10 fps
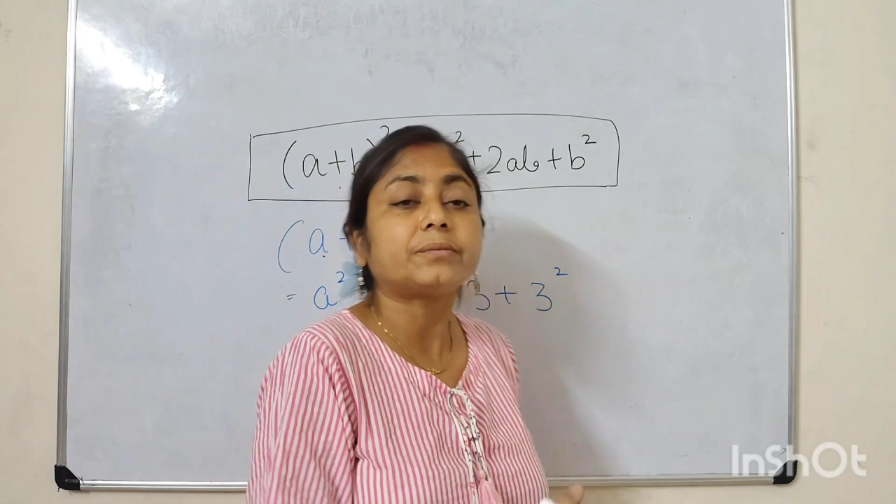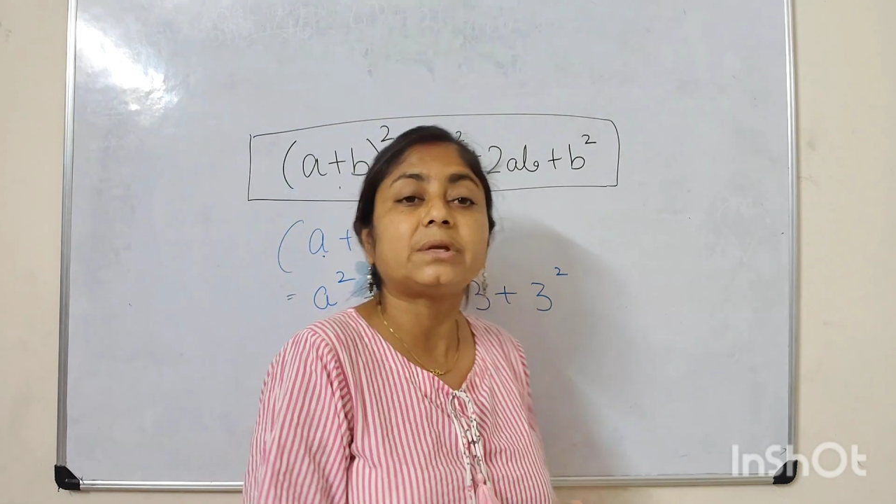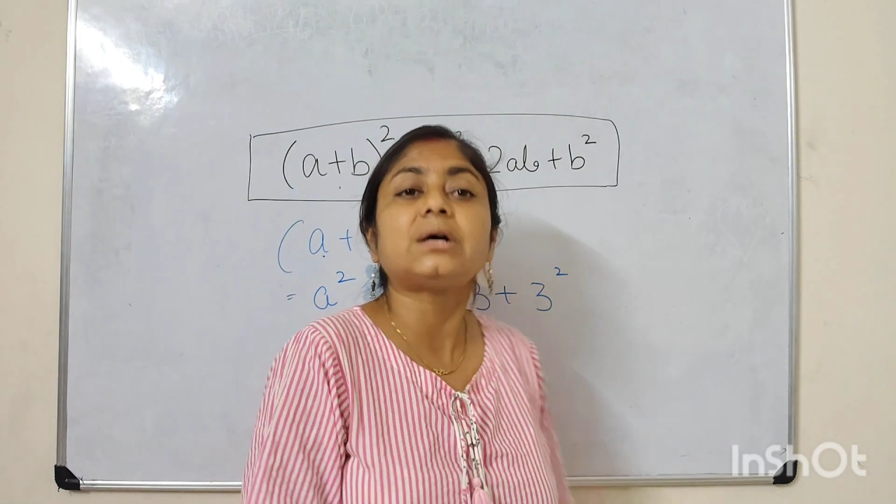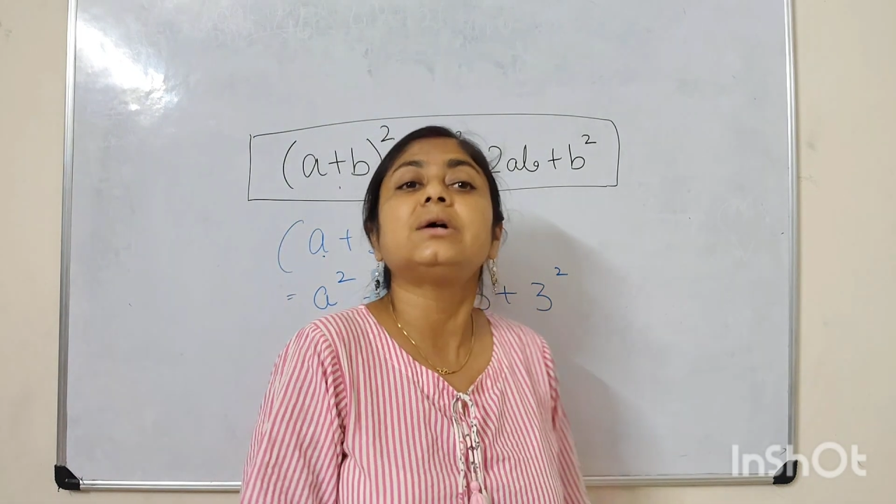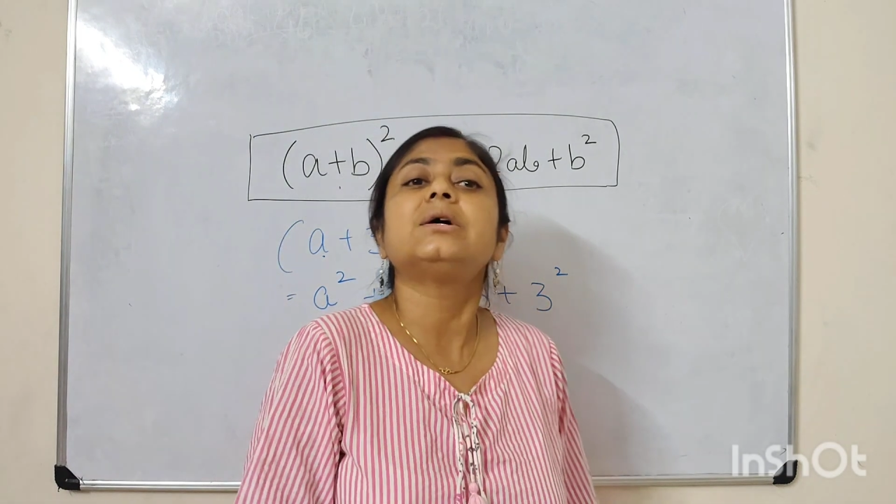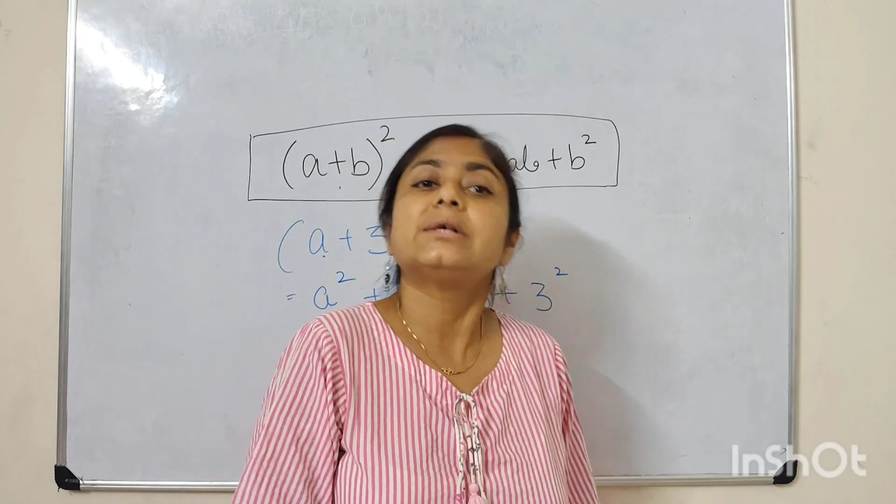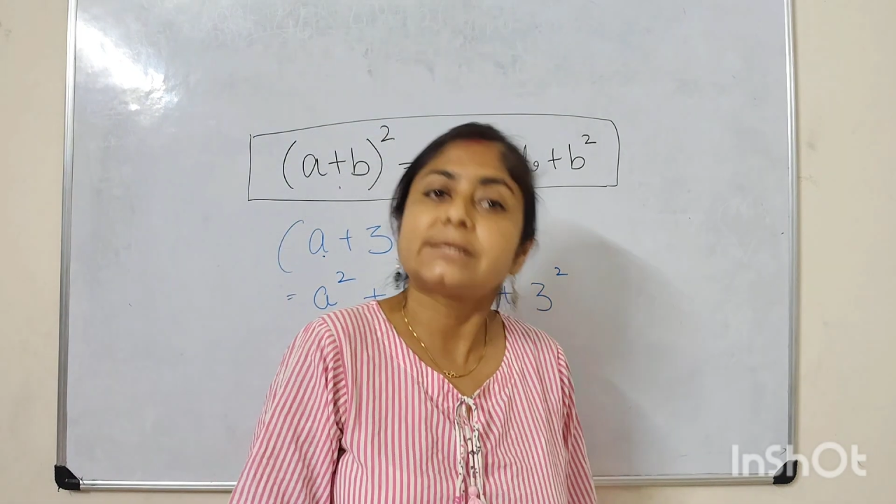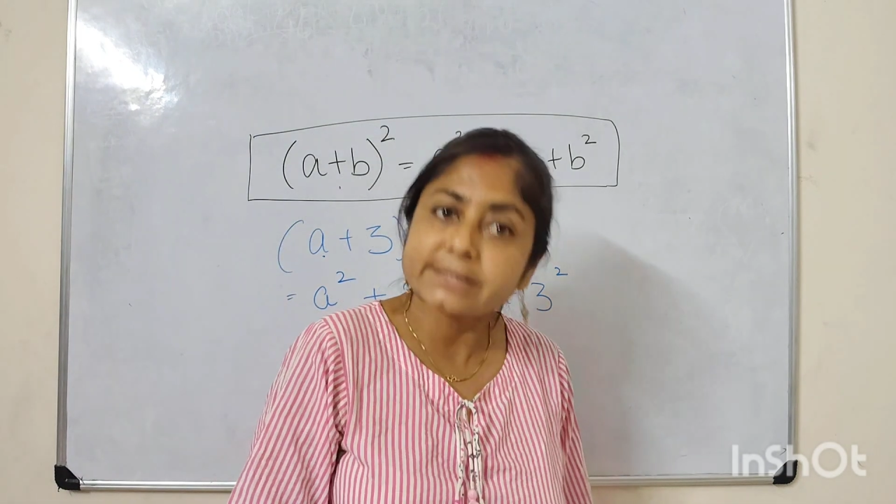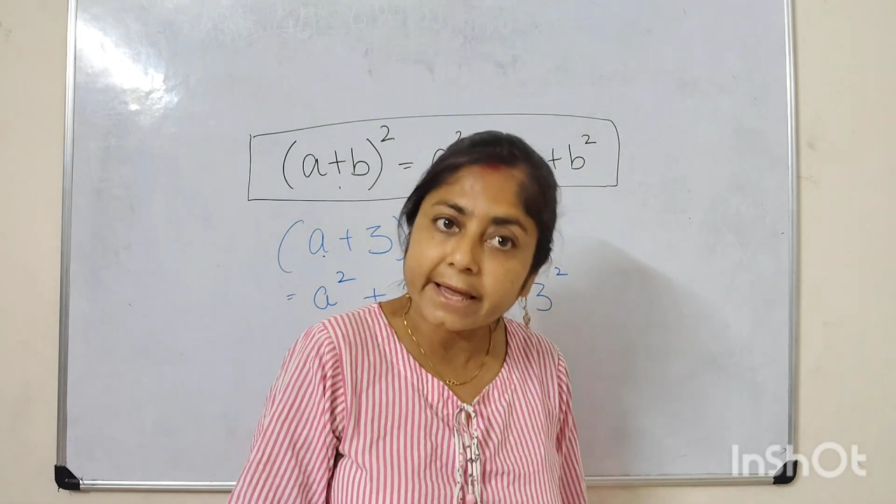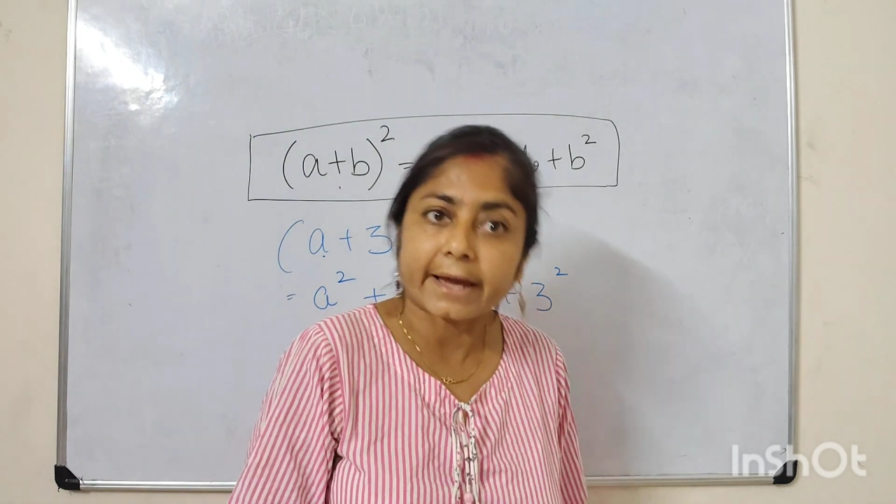of the
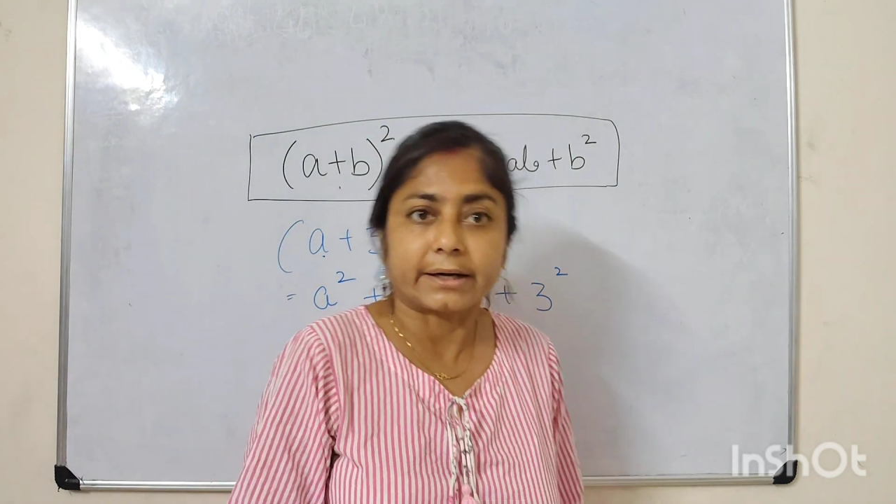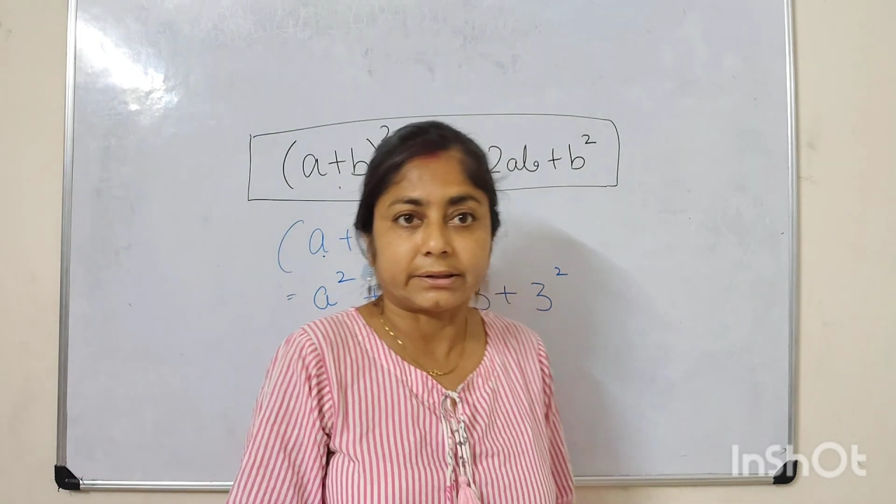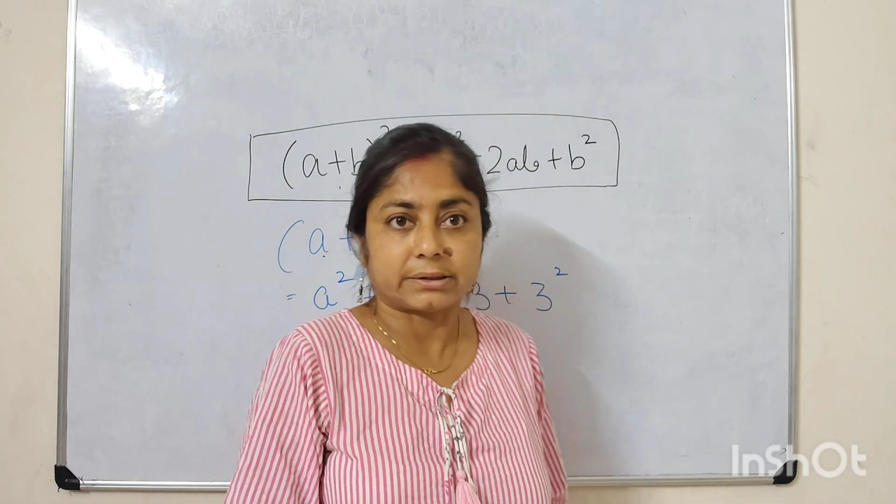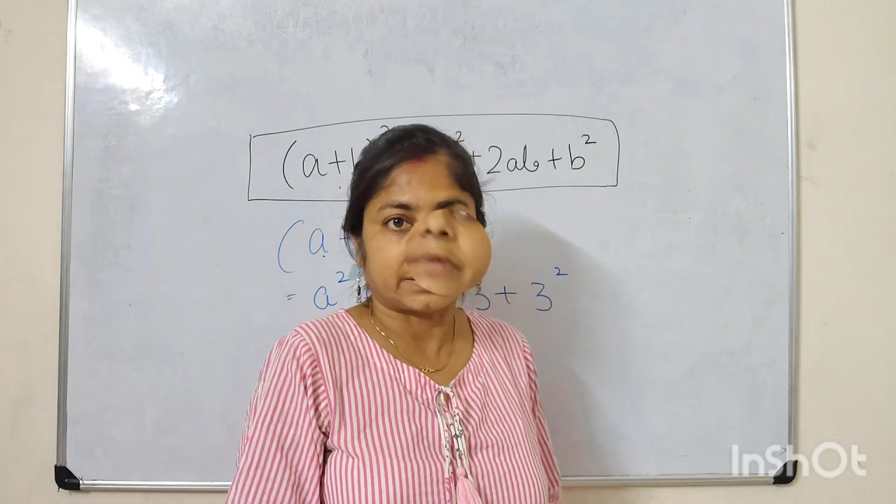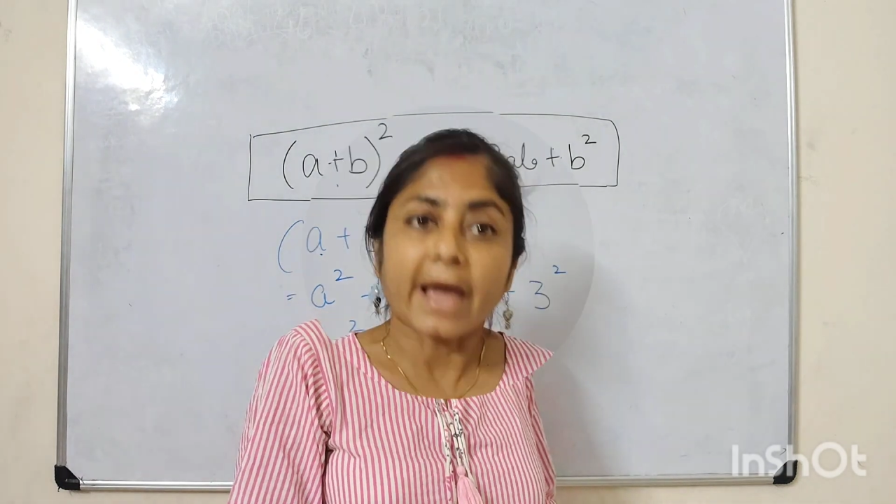second term.